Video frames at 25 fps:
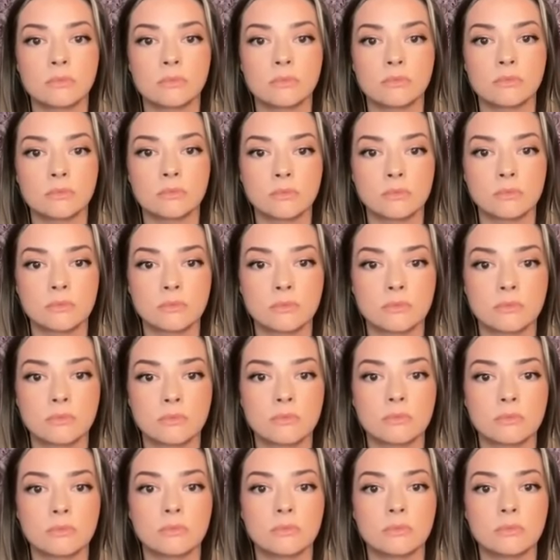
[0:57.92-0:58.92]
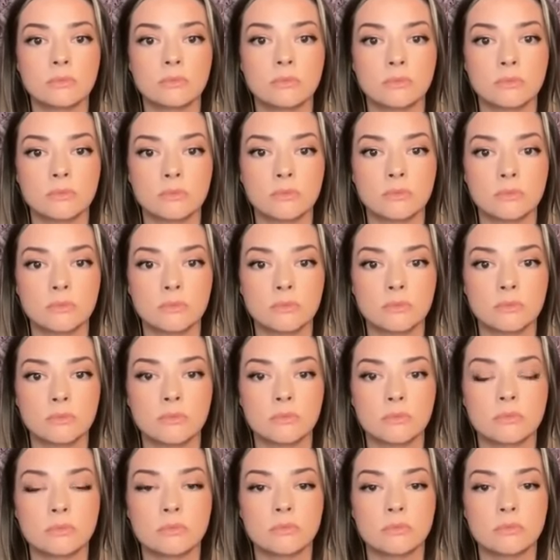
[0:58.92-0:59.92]

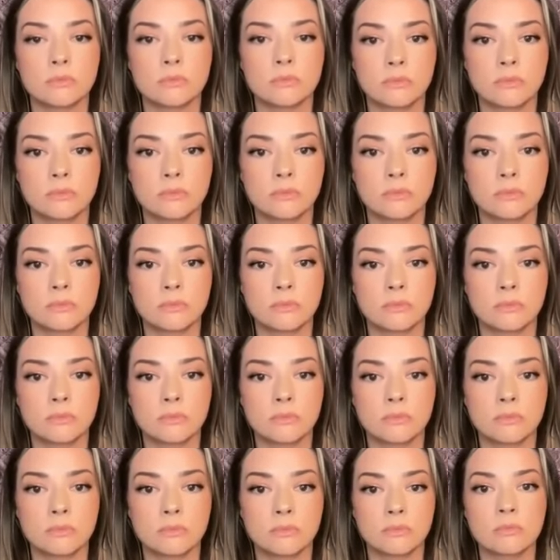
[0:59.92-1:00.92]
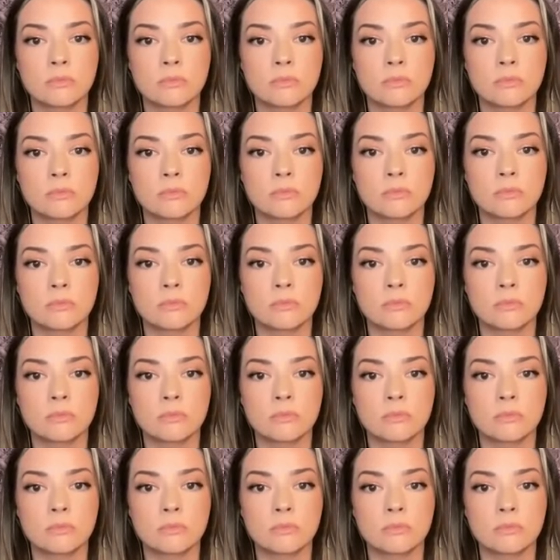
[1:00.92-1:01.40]
[no speech]